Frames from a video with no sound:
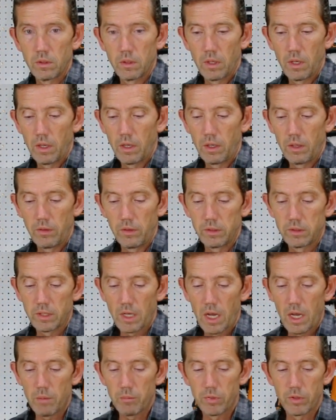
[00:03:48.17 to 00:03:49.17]
the
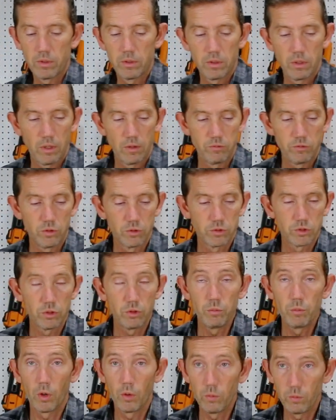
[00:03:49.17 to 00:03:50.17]
top of your
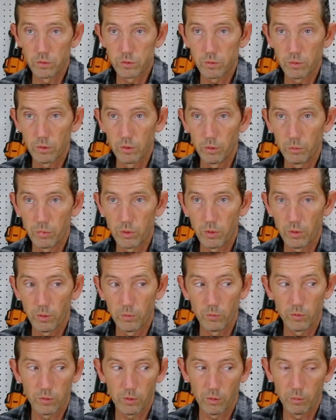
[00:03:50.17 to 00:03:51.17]
shoe mold, which we're going to put
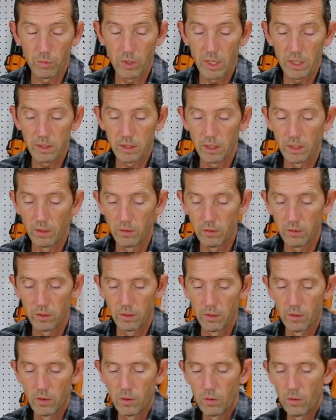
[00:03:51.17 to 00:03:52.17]
on with our brad nailer,
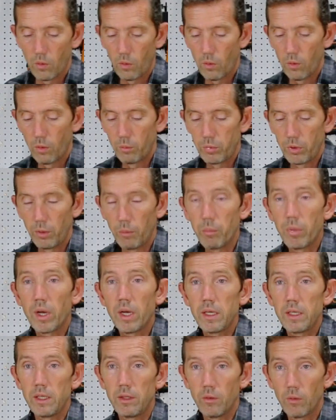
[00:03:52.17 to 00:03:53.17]
or put
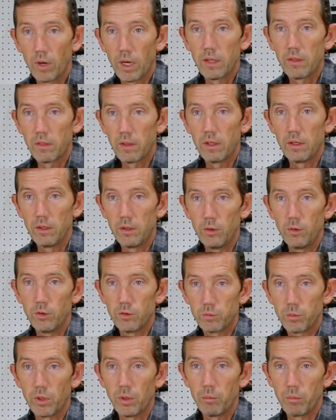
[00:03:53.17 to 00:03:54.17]
putty. The right thing to do
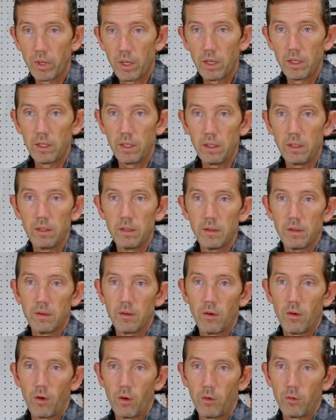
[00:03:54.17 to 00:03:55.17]
is put putty
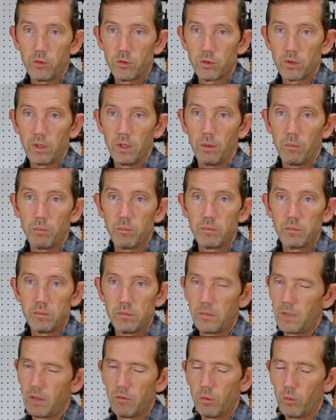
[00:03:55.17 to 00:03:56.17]
on trim.
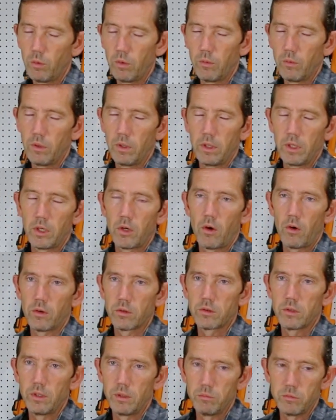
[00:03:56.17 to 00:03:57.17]
You never want to really
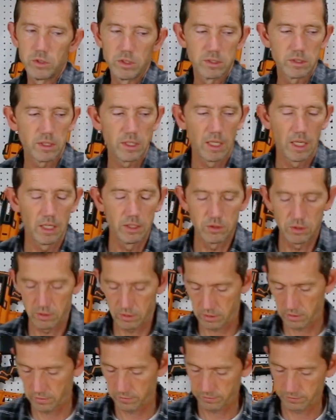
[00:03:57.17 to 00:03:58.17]
caulk trim, just the
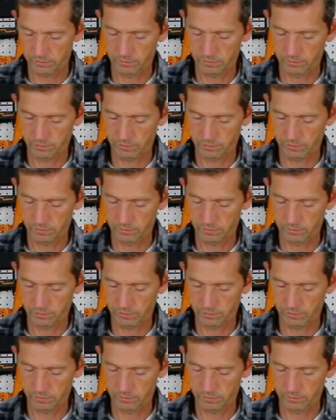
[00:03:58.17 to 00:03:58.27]
edges.